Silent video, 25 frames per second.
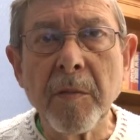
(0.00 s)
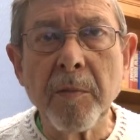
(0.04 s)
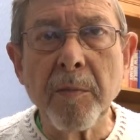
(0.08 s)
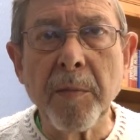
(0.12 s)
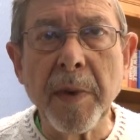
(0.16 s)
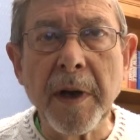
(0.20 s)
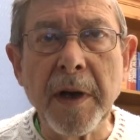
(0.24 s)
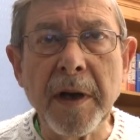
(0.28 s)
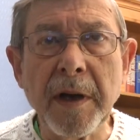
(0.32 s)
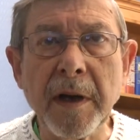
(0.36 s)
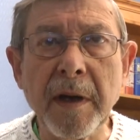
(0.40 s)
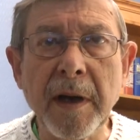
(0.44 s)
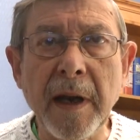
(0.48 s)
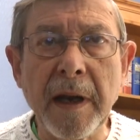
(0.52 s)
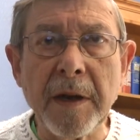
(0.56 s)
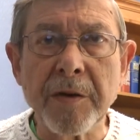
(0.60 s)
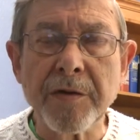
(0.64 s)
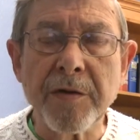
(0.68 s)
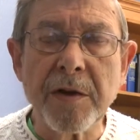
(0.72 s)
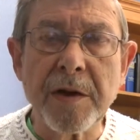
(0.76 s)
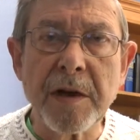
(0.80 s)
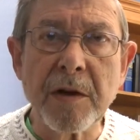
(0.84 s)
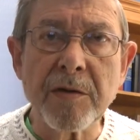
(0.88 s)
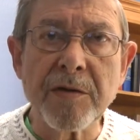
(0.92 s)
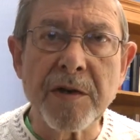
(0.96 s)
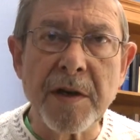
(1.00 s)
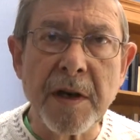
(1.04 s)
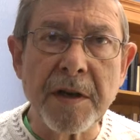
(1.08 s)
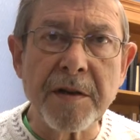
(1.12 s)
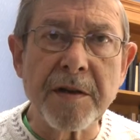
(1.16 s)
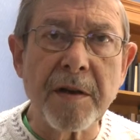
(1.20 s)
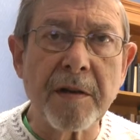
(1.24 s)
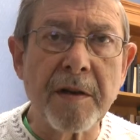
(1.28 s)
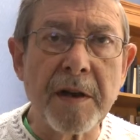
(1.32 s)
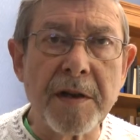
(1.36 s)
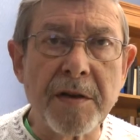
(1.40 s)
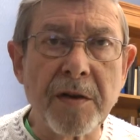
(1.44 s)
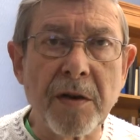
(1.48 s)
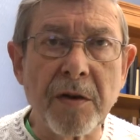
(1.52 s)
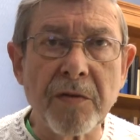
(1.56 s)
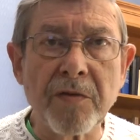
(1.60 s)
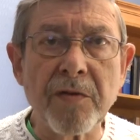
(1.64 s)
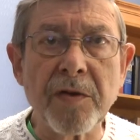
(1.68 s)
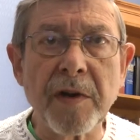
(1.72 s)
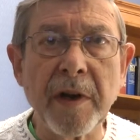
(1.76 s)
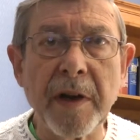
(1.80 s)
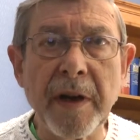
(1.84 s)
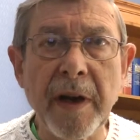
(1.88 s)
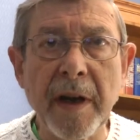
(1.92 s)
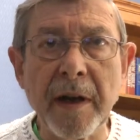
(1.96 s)
being introduced into this
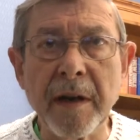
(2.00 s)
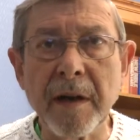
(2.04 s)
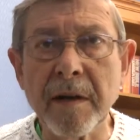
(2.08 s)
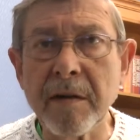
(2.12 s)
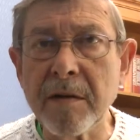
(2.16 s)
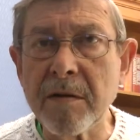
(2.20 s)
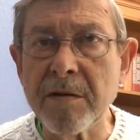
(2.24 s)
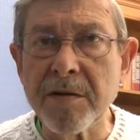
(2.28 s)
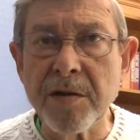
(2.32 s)
country in